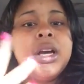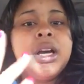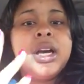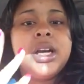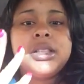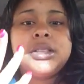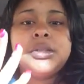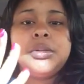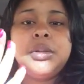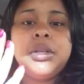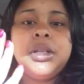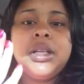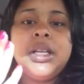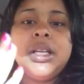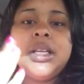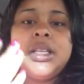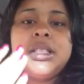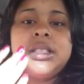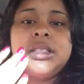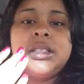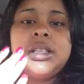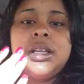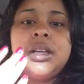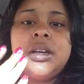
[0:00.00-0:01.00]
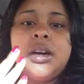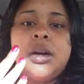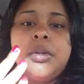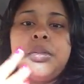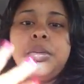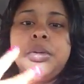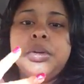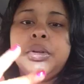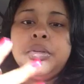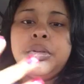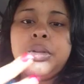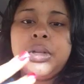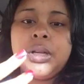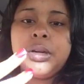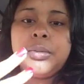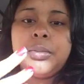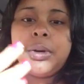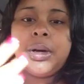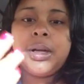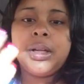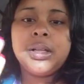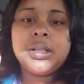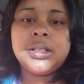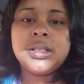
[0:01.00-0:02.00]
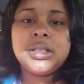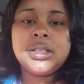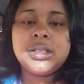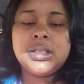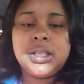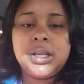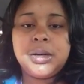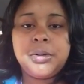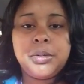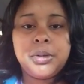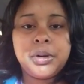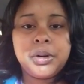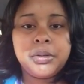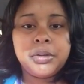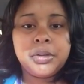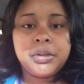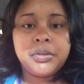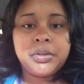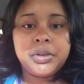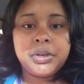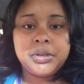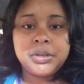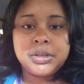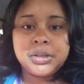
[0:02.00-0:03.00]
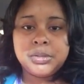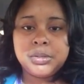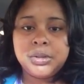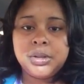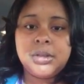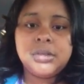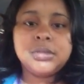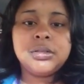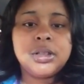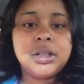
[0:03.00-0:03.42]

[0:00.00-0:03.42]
as well as a couple new nail polishes that I want to review as well.